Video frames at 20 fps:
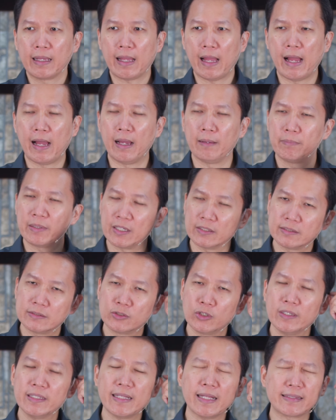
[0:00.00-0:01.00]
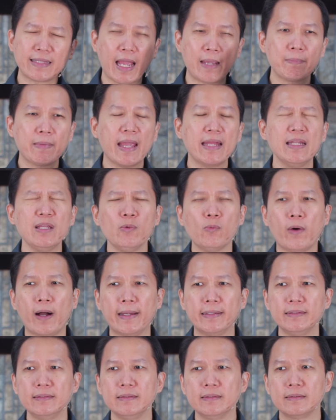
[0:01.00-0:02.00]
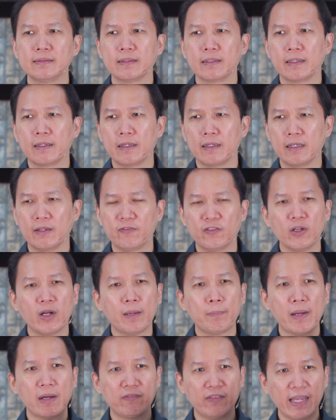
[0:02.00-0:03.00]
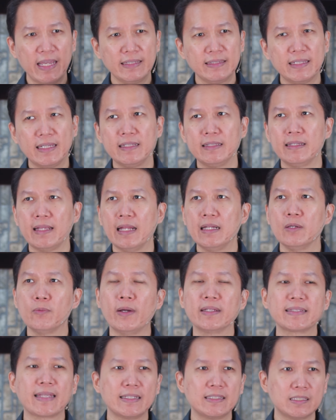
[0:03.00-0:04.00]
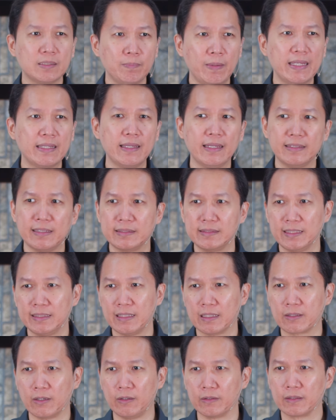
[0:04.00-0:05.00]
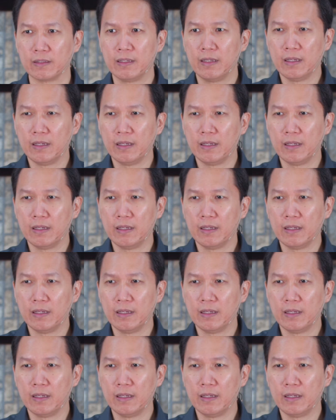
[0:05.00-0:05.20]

uh, because during that time, anyone, if you're above eighteen, anyone can speak in the synagogue.